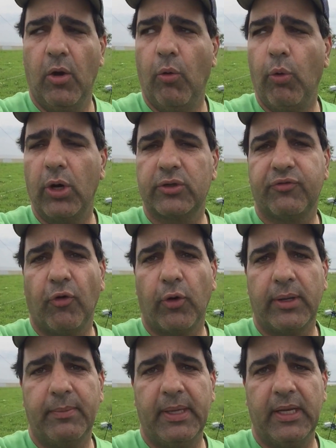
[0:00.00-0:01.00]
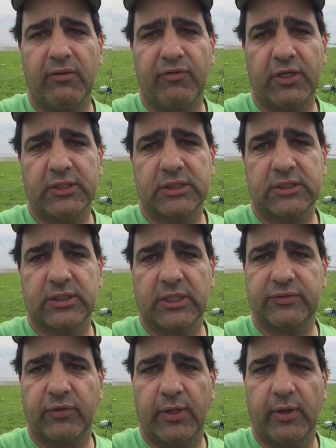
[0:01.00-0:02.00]
Worked 40 meter very
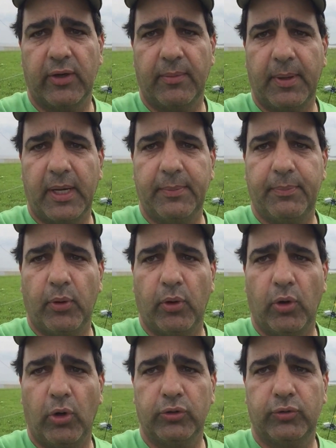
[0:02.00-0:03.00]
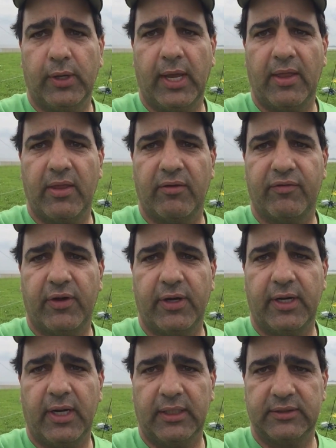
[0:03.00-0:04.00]
successfully on the Buddipole. Altogether, very
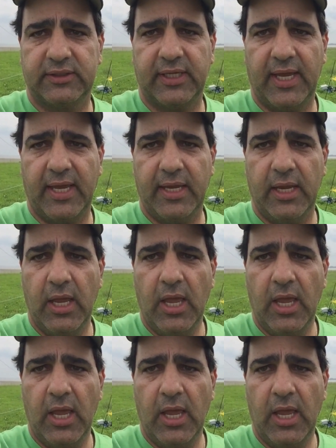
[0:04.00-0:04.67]
nice day.